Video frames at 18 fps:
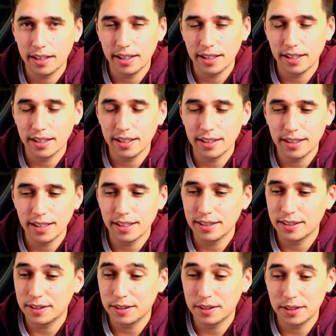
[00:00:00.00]

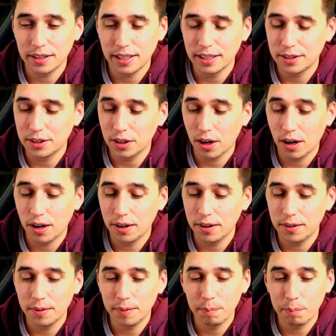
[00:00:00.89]
It's
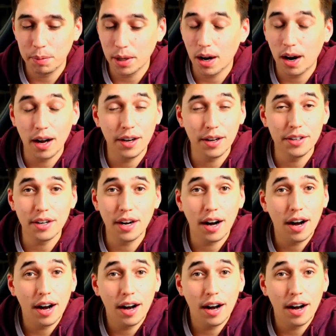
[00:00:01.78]
gone beyond